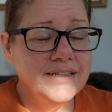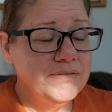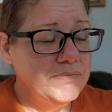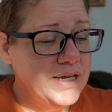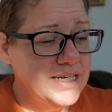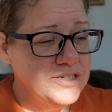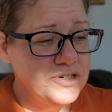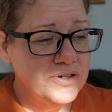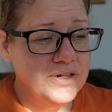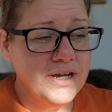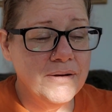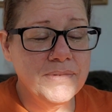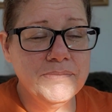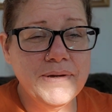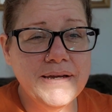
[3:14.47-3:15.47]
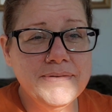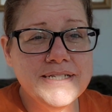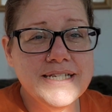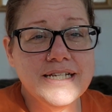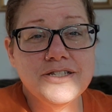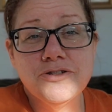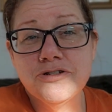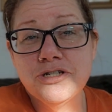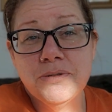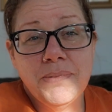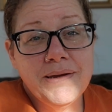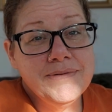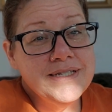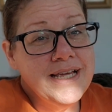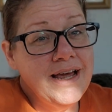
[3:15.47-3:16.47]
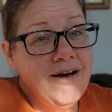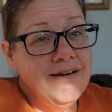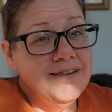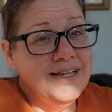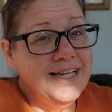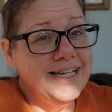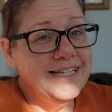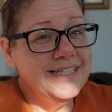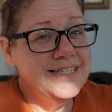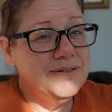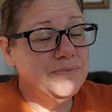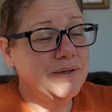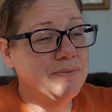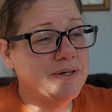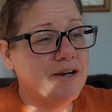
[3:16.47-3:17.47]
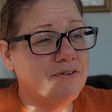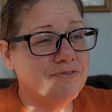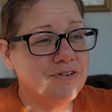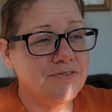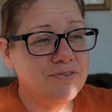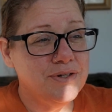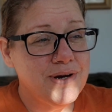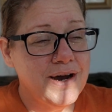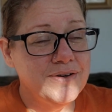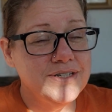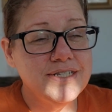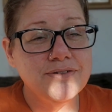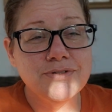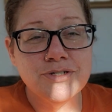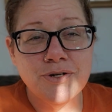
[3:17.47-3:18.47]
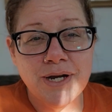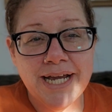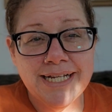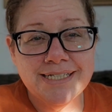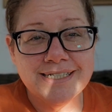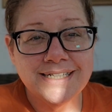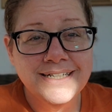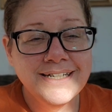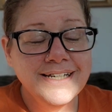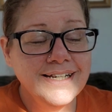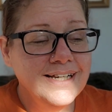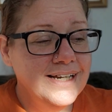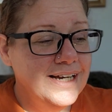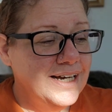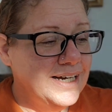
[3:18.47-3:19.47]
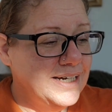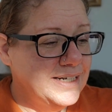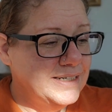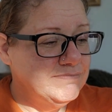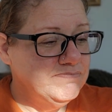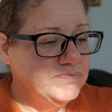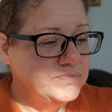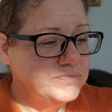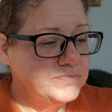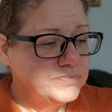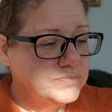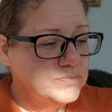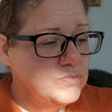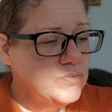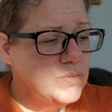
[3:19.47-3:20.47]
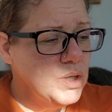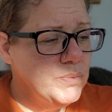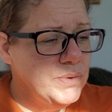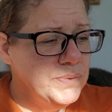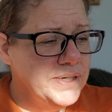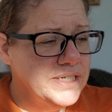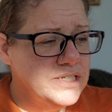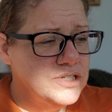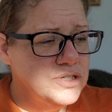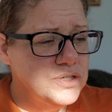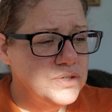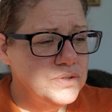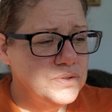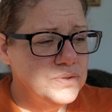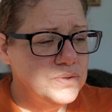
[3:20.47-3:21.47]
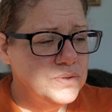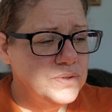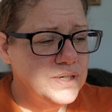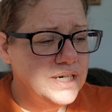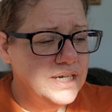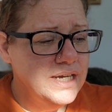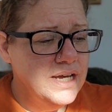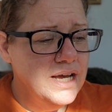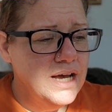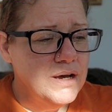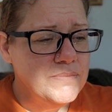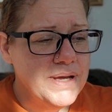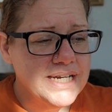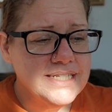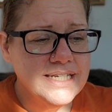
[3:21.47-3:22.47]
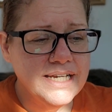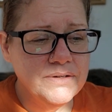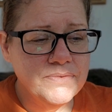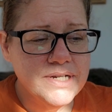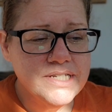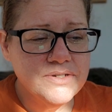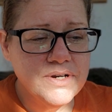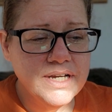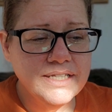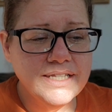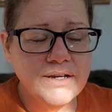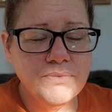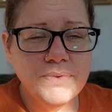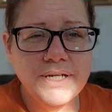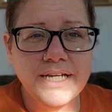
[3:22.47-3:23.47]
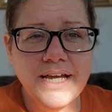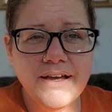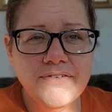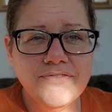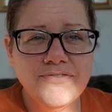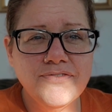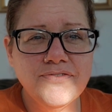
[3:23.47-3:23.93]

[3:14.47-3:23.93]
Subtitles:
asked her to come and babysit. So she babysat all the kids, and we went out for a few hours. It was great. We went to a Mexican restaurant that we have